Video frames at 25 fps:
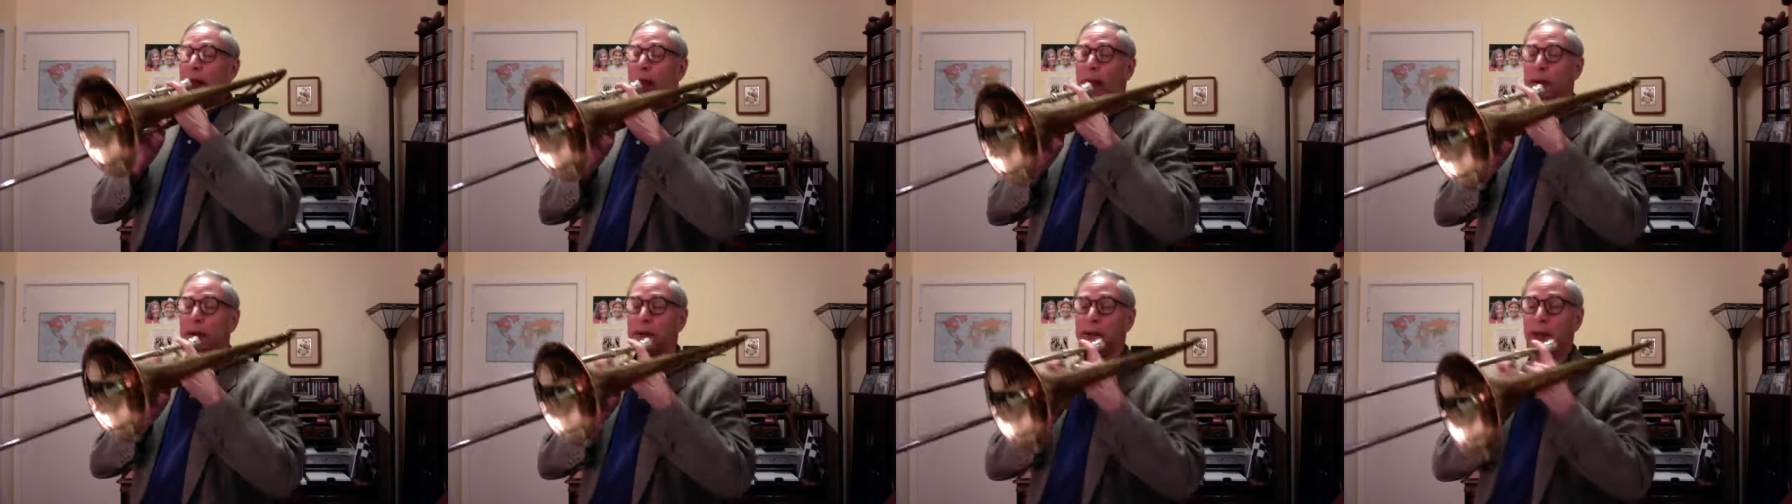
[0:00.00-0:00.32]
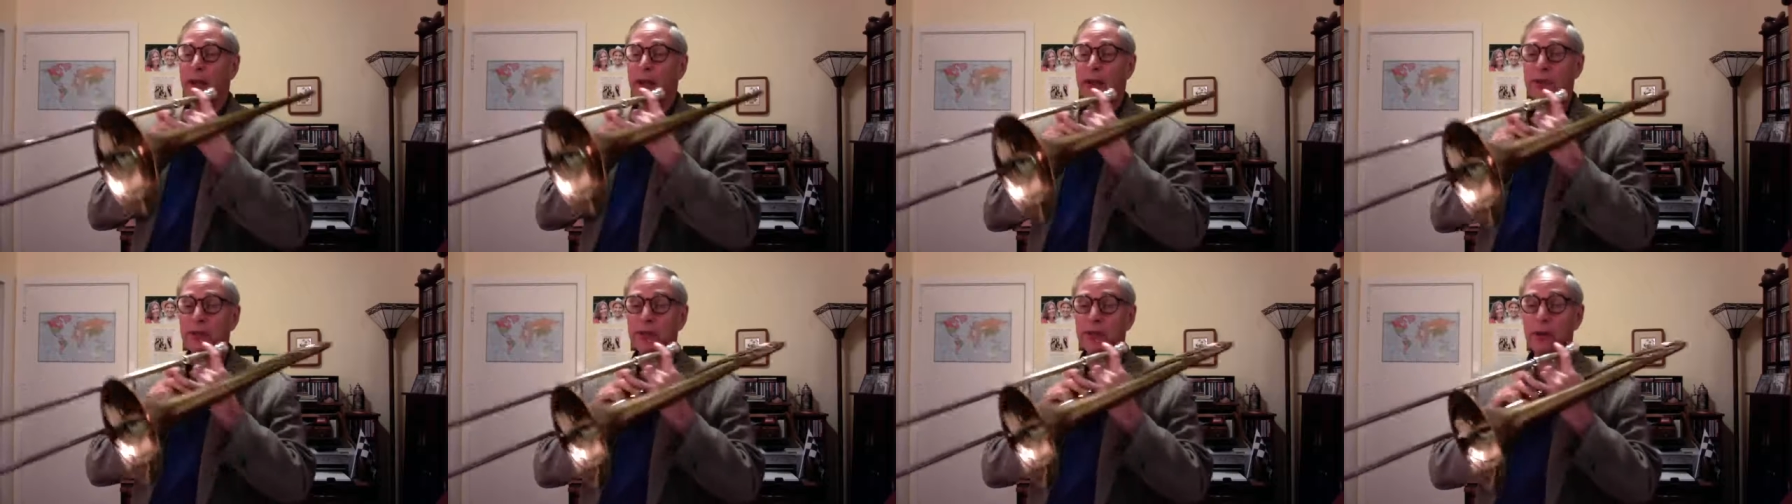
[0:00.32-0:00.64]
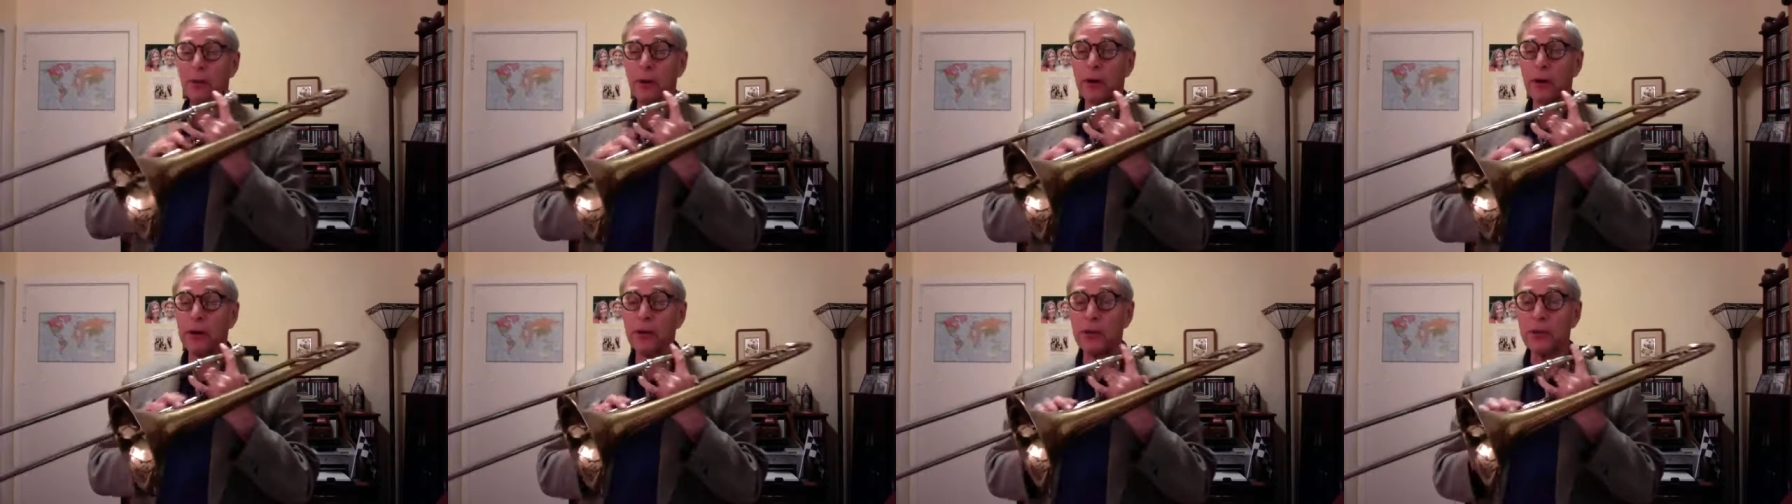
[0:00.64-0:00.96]
And yes,
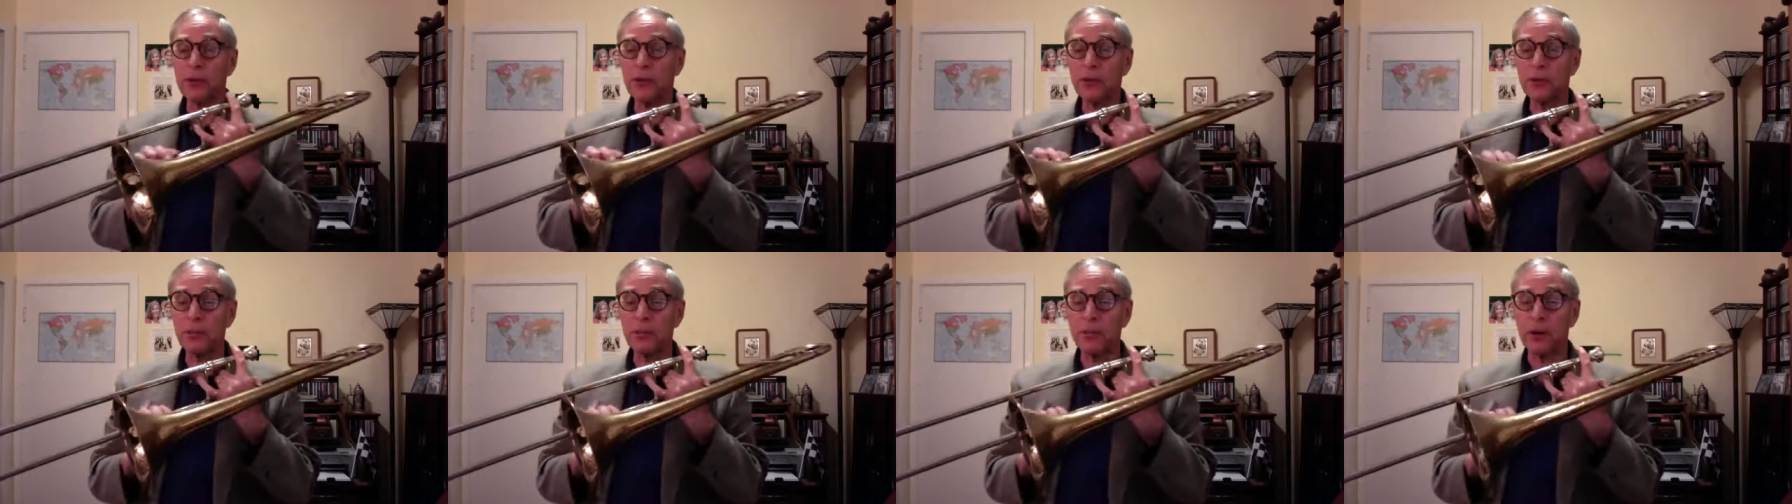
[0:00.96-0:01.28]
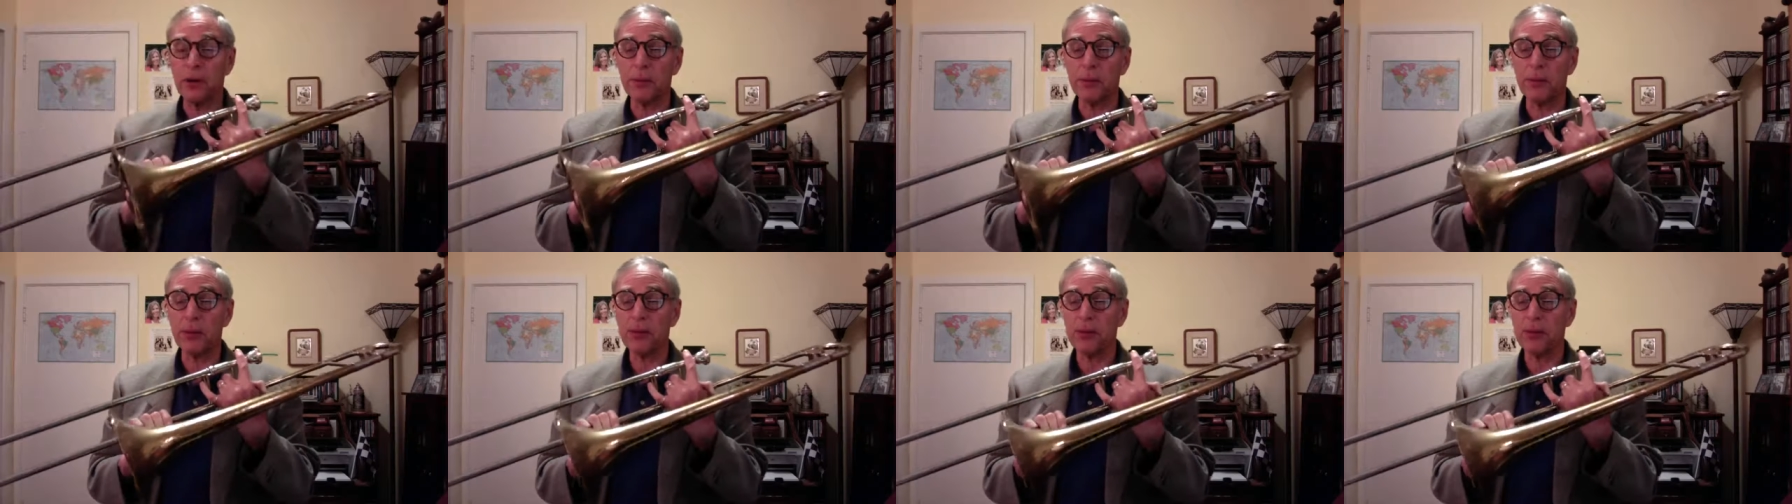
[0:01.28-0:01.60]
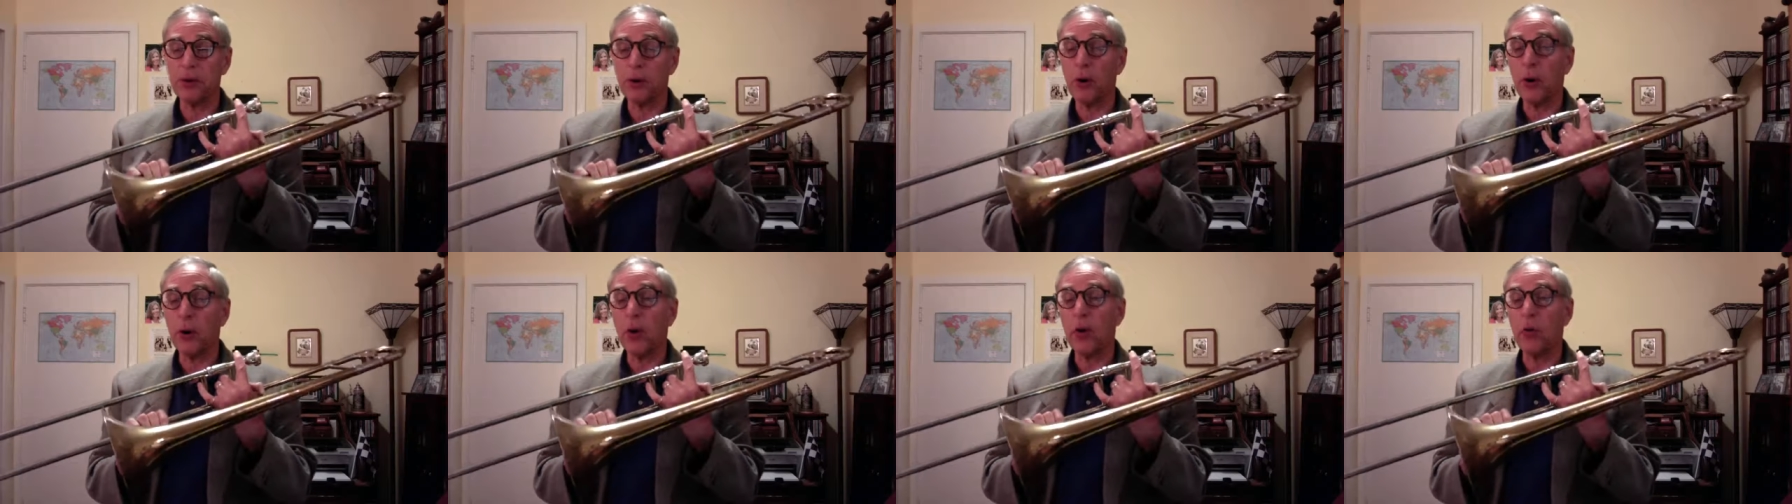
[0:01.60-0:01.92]
you want to use pretty much
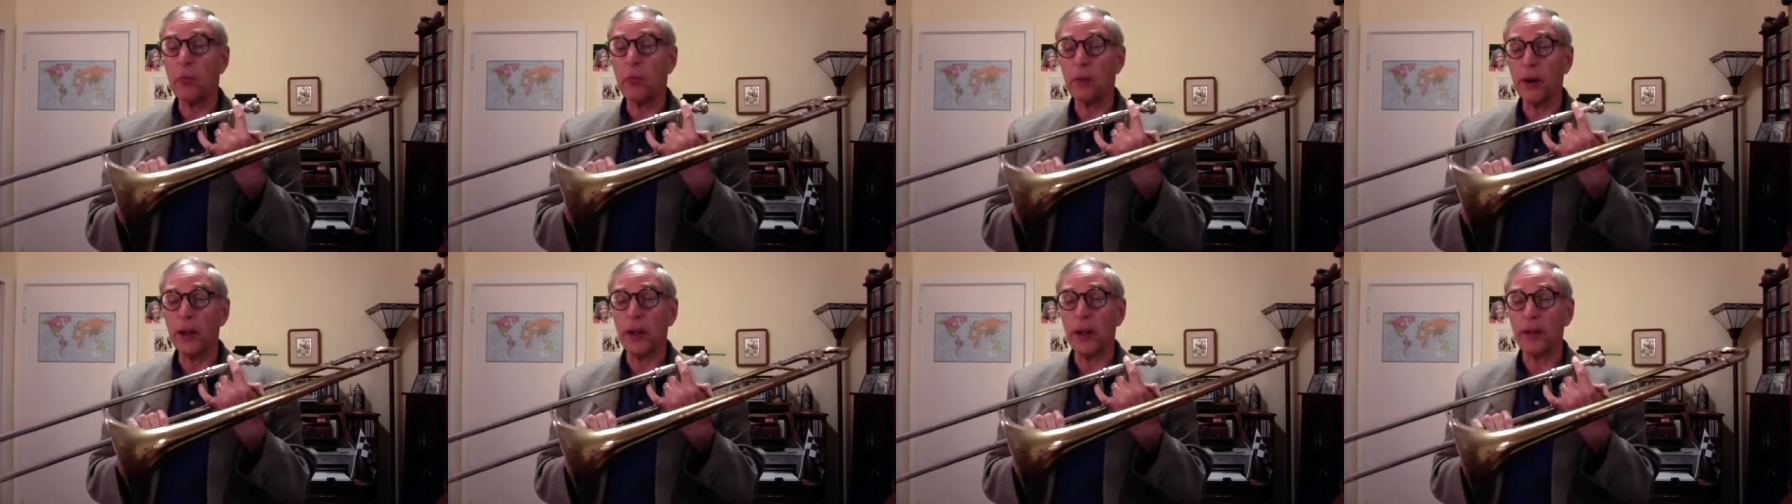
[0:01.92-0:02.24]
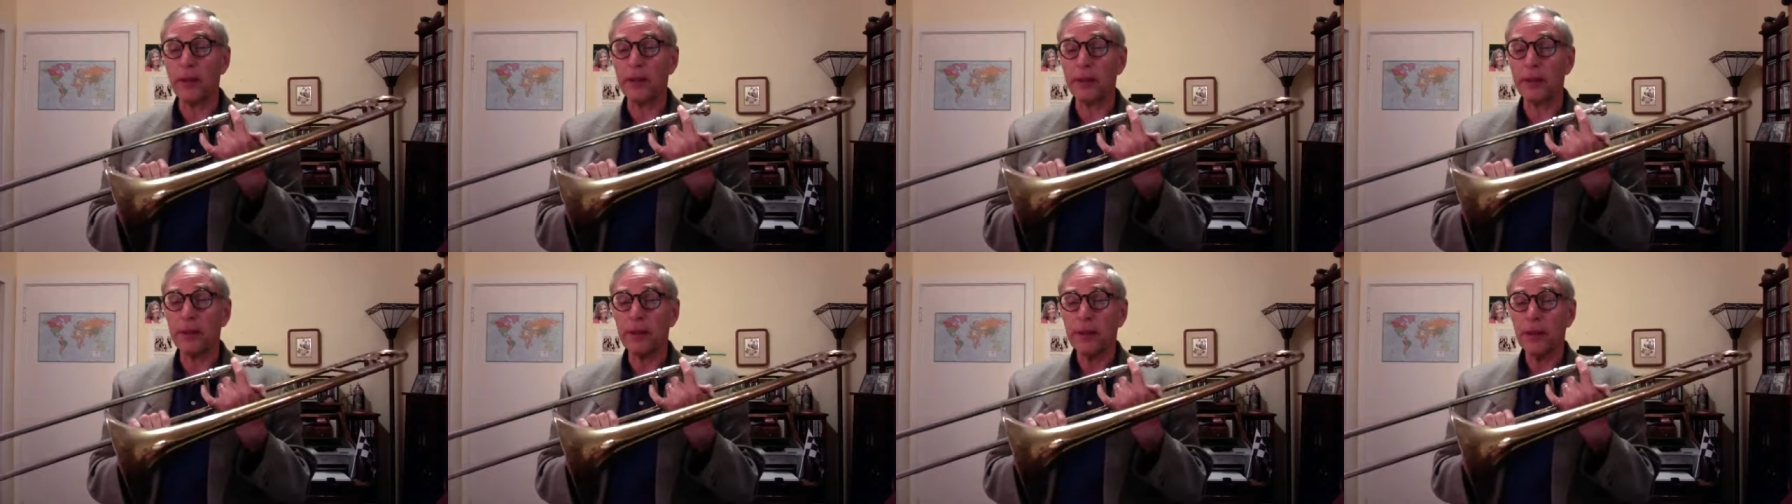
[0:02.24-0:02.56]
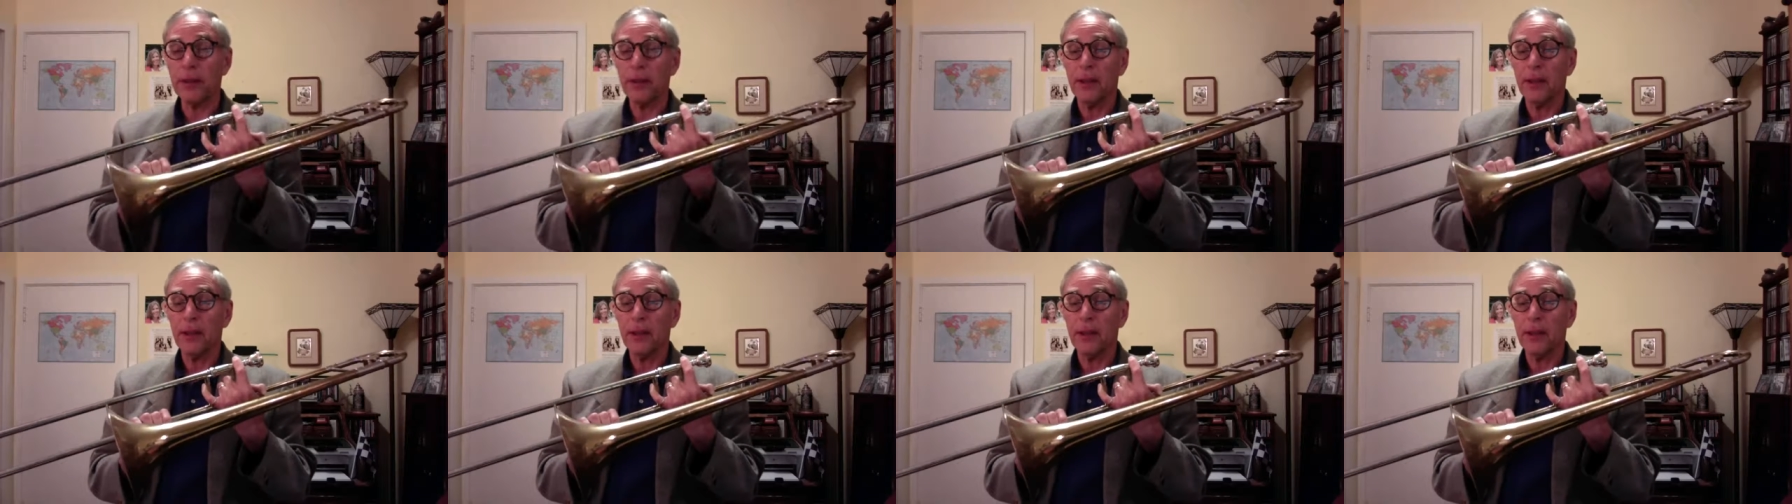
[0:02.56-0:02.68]
your whole breath